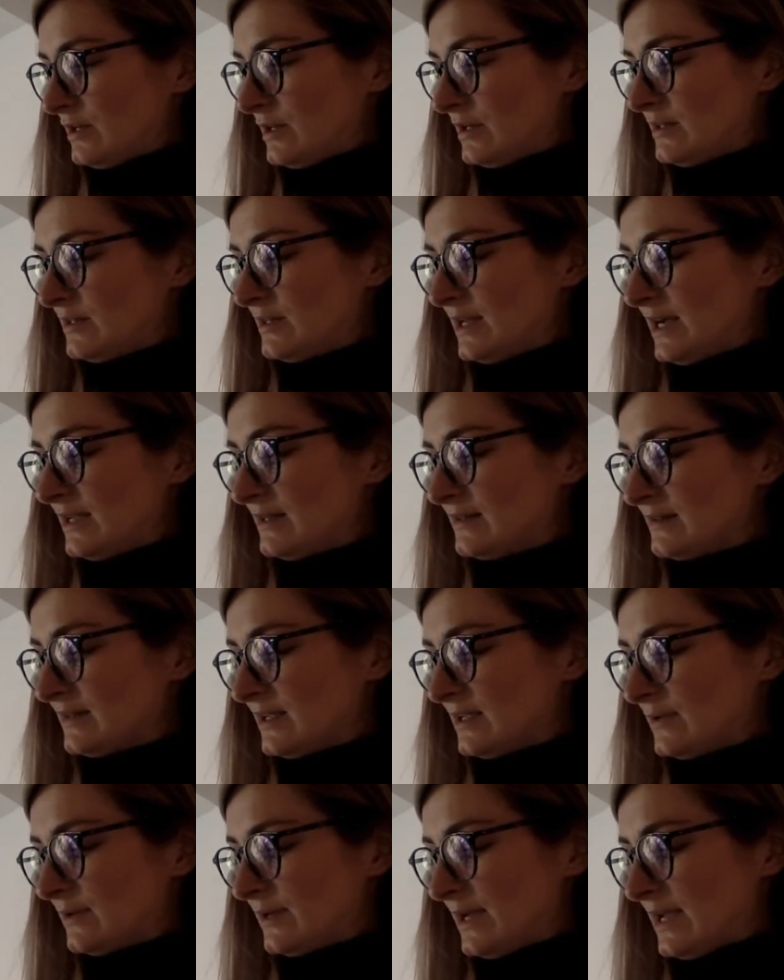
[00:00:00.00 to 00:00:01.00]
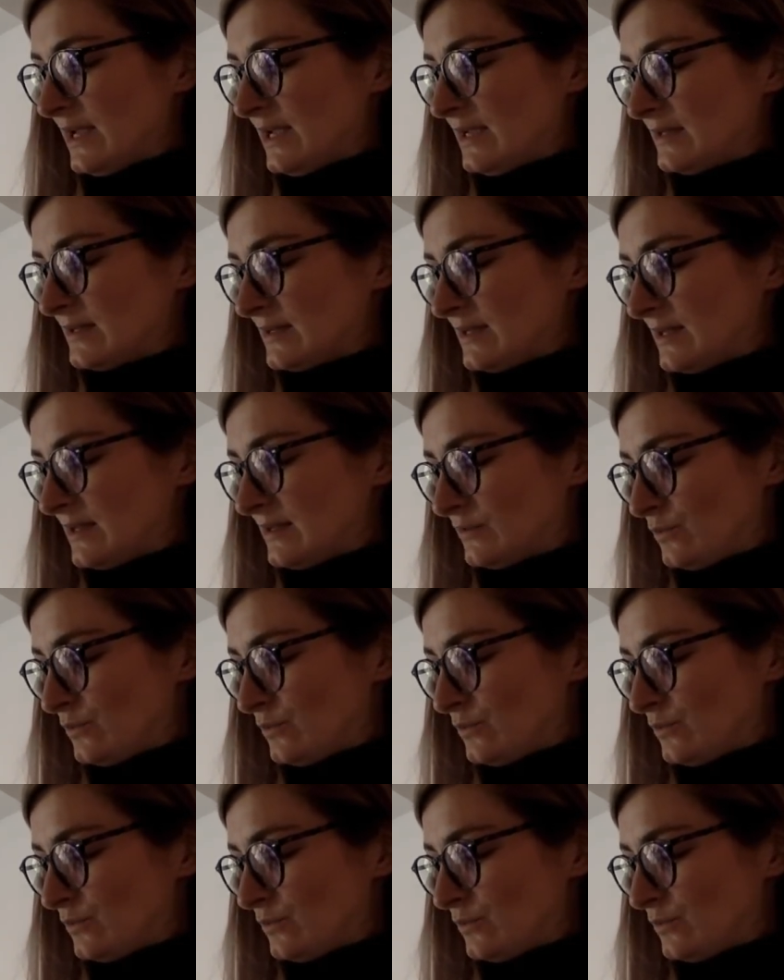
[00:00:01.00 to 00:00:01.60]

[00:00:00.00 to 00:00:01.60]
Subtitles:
9 take away 8 is